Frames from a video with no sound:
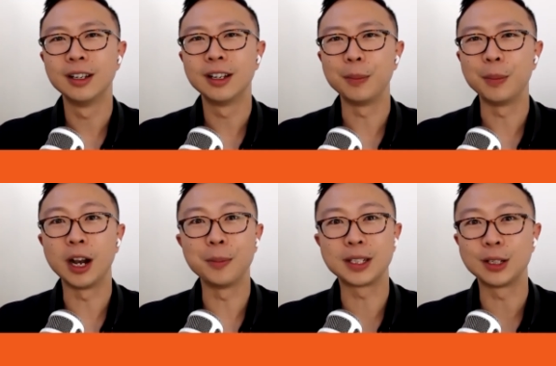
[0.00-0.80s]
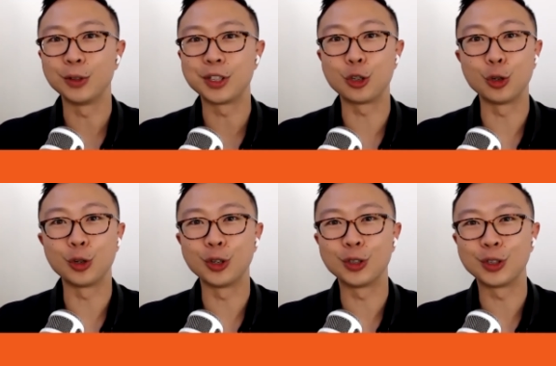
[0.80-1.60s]
I mean, I'm still a
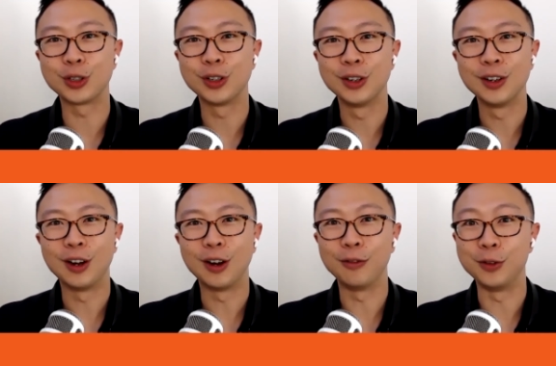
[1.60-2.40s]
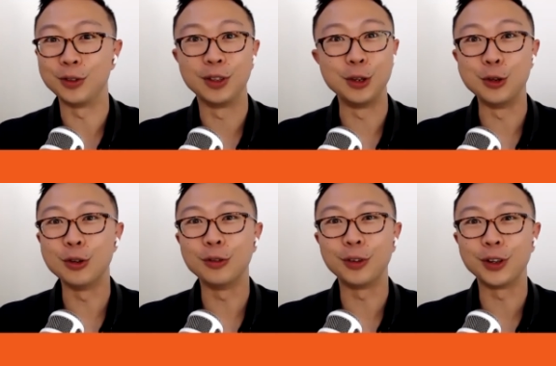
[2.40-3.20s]
student of the
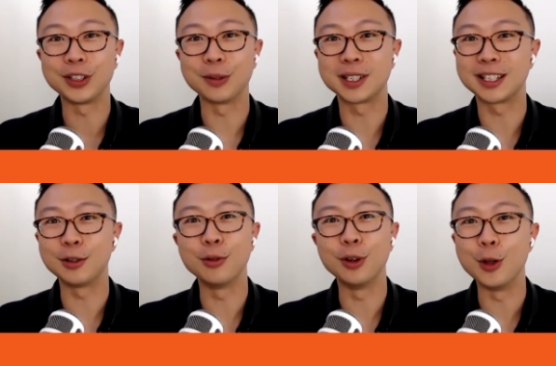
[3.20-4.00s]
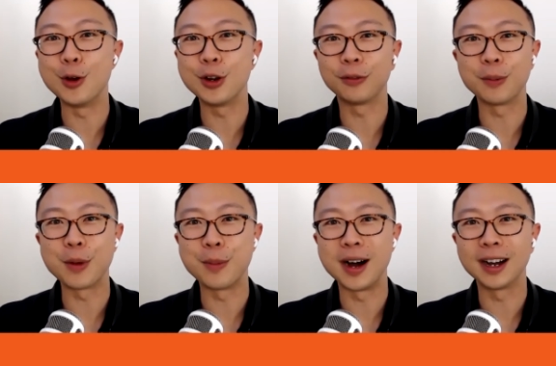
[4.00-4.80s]
universe. I'm still learning from the
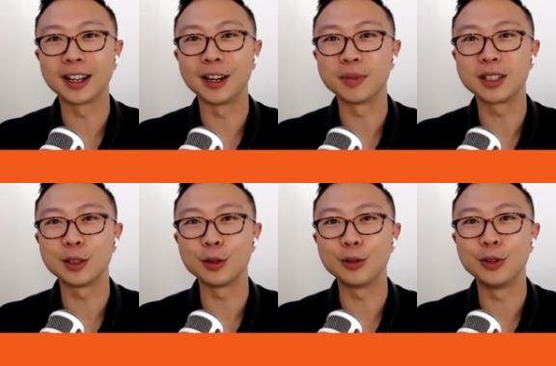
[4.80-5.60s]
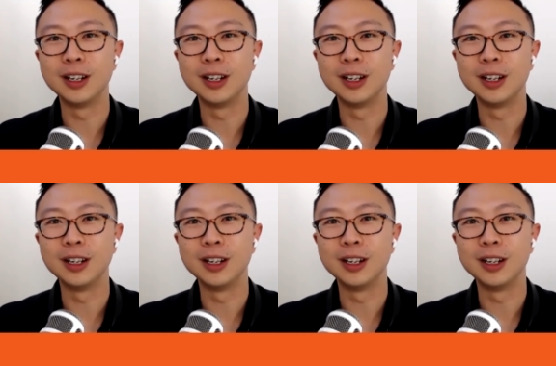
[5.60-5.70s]
market. I'm still